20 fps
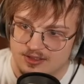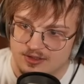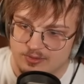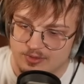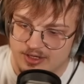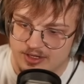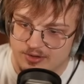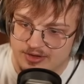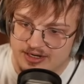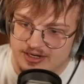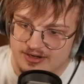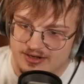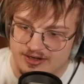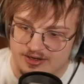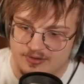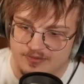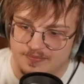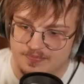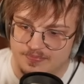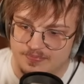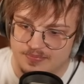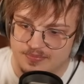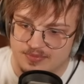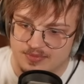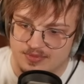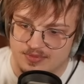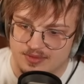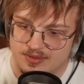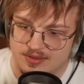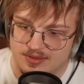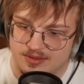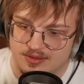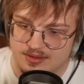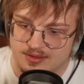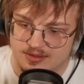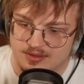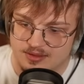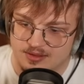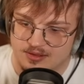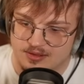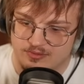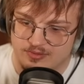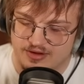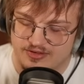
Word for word: We go here now. We